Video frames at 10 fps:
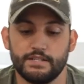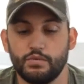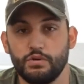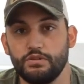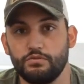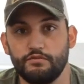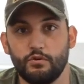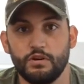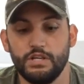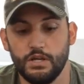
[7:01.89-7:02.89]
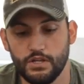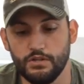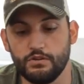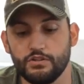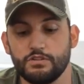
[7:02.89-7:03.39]
to 20 through 40,
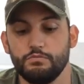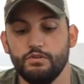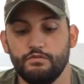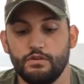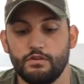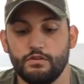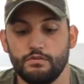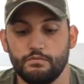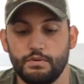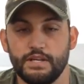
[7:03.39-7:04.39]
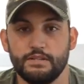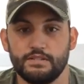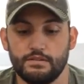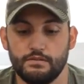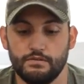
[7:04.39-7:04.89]
you can just move your
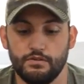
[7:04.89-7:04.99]
pins,